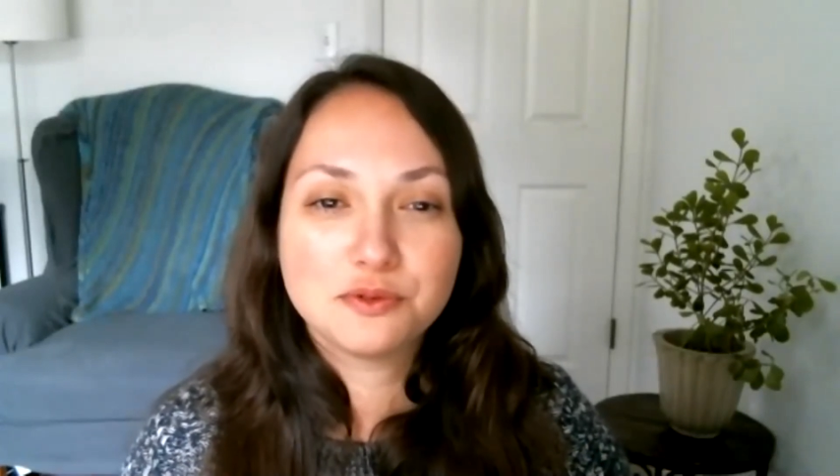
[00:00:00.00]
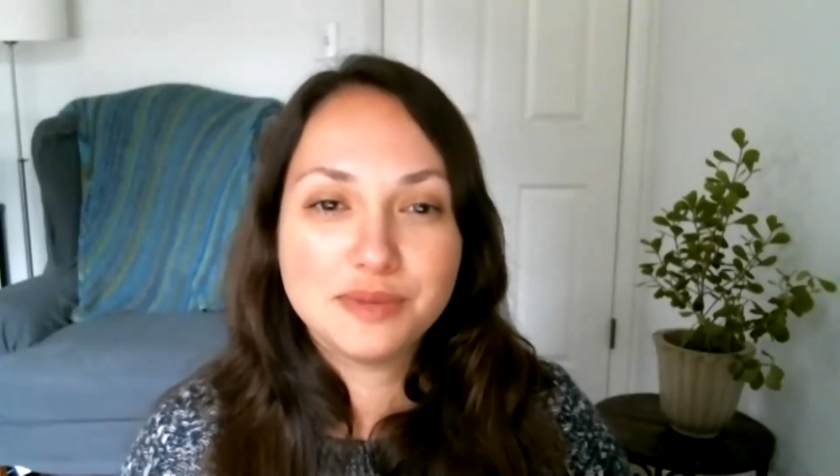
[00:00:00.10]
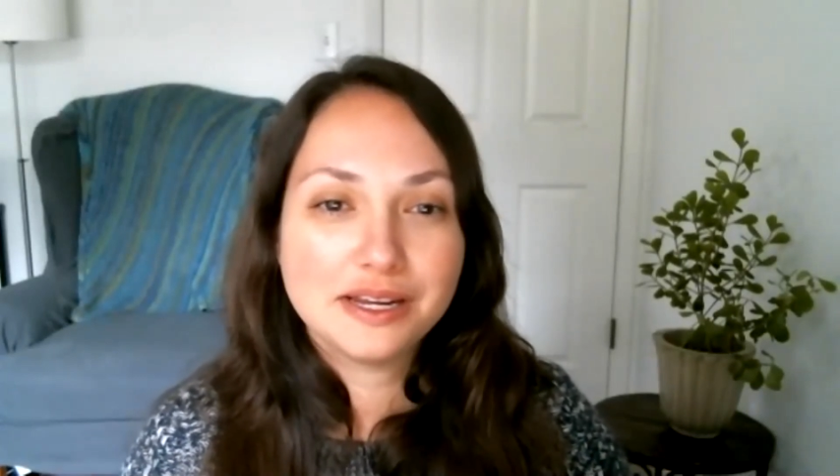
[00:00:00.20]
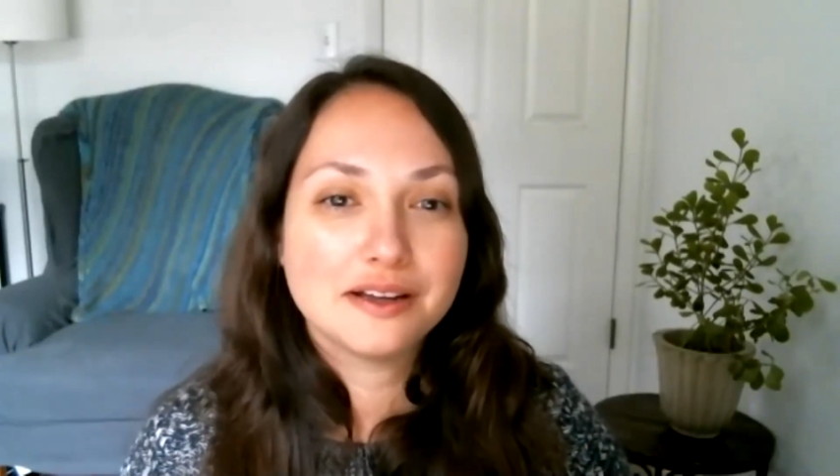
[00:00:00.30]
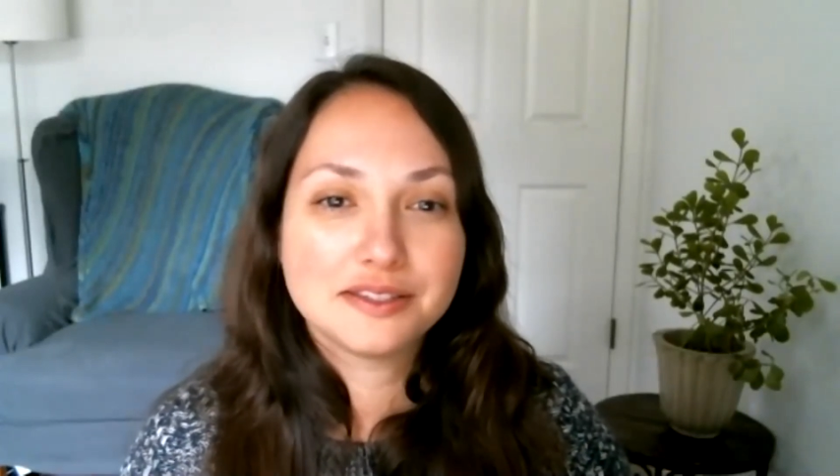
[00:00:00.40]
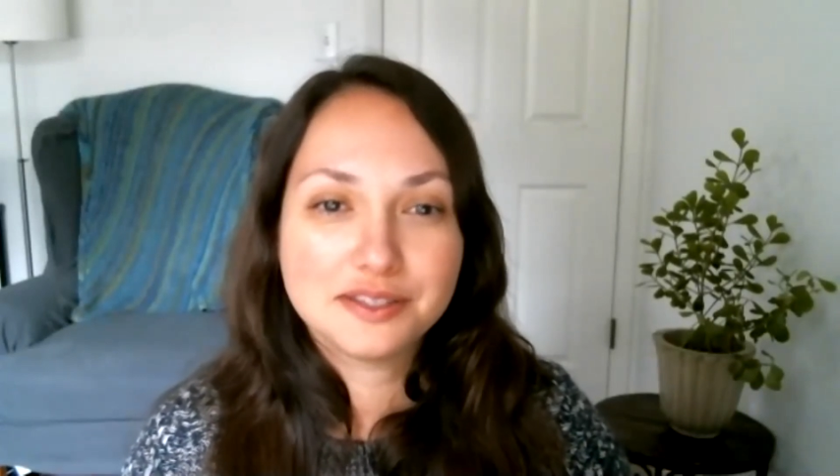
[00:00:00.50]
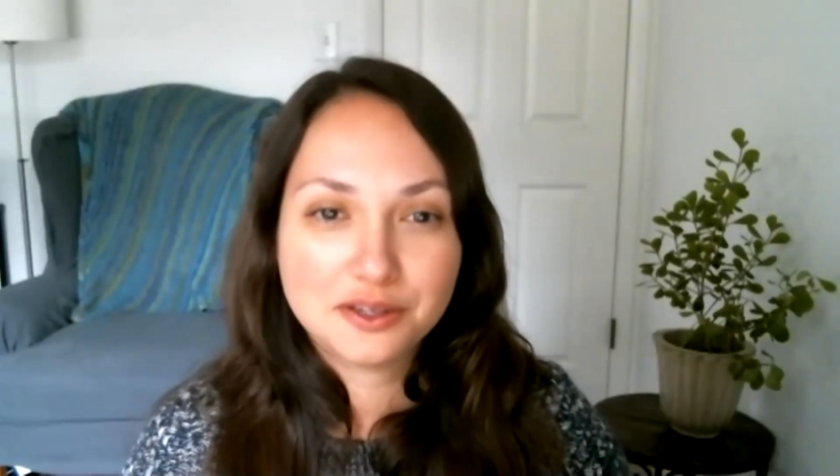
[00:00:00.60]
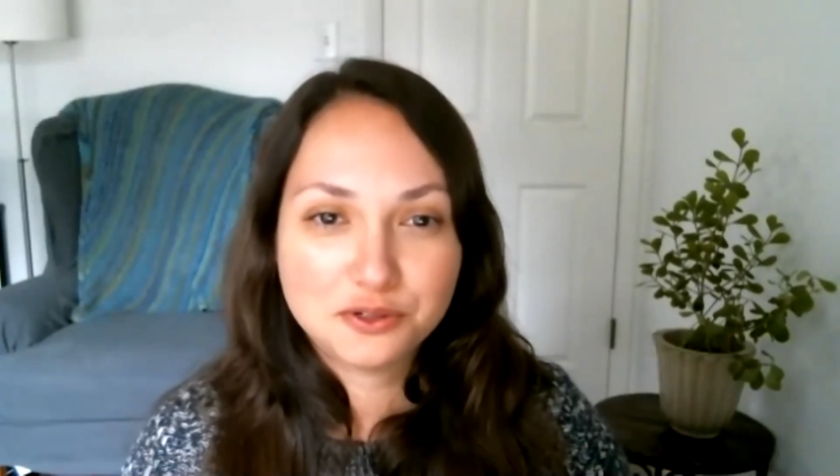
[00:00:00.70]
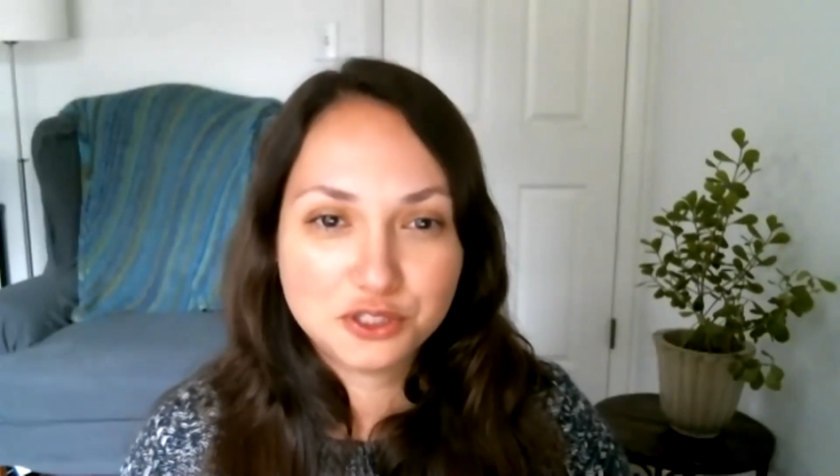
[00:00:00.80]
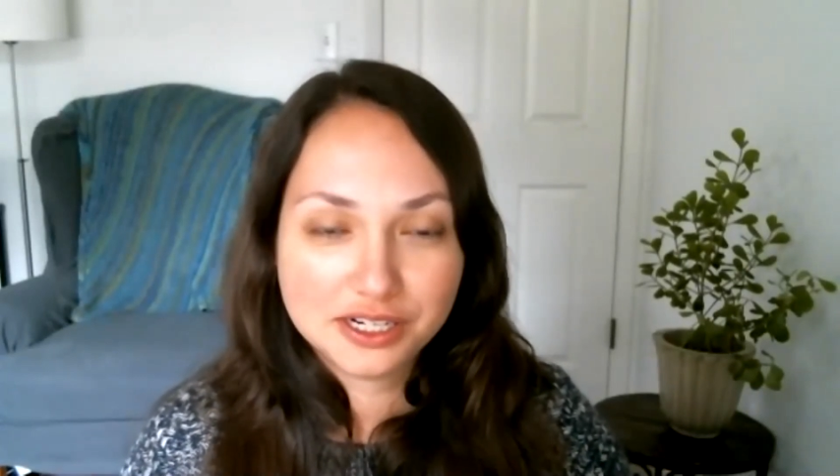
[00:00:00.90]
will make a
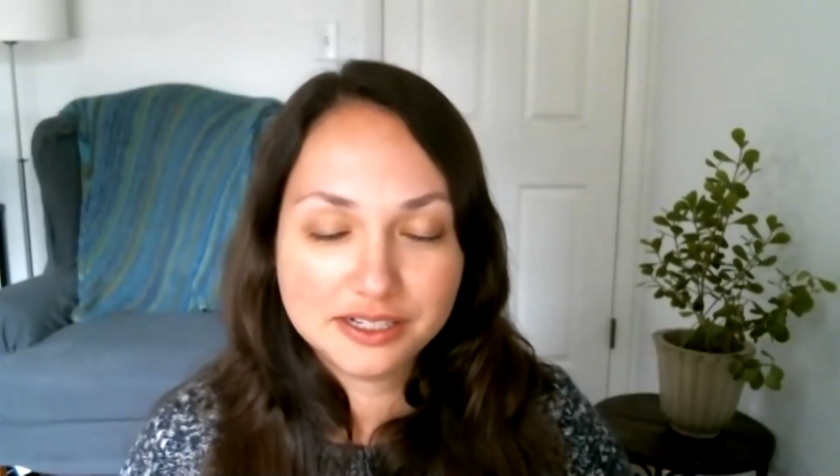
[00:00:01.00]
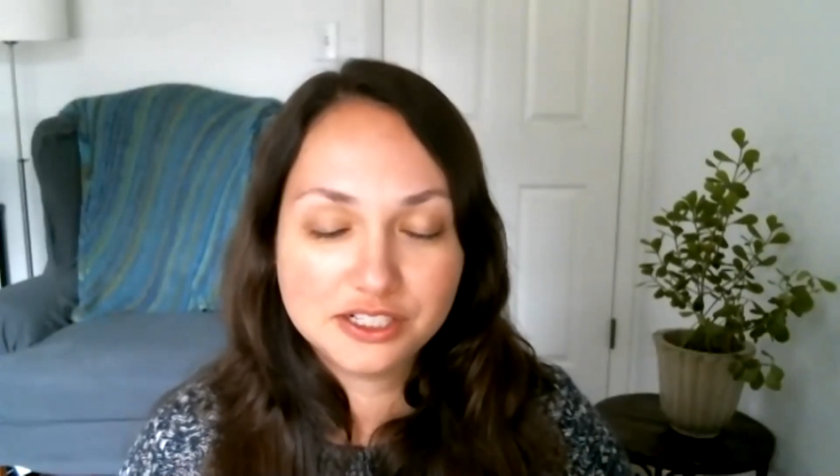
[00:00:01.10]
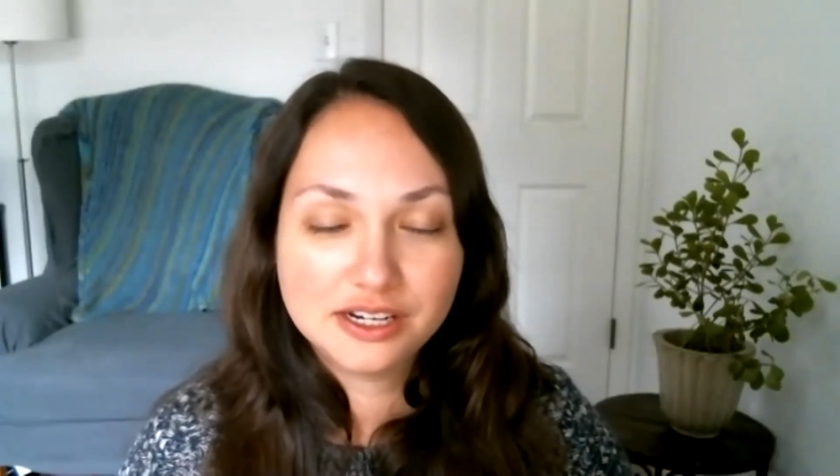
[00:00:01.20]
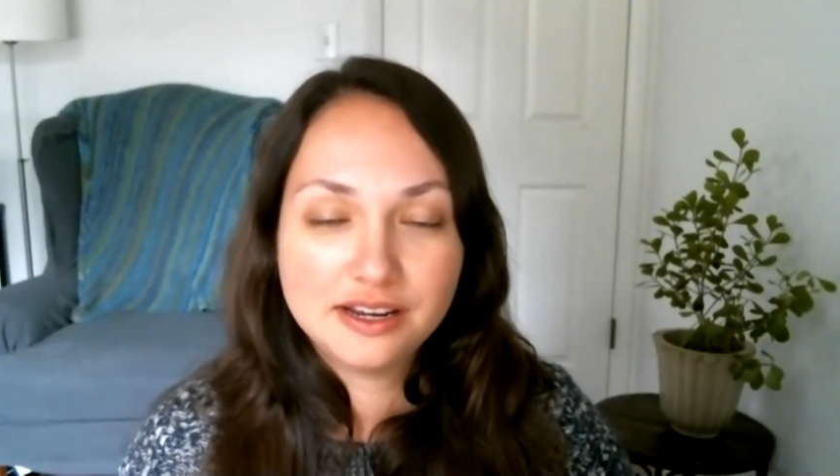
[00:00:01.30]
subtle change.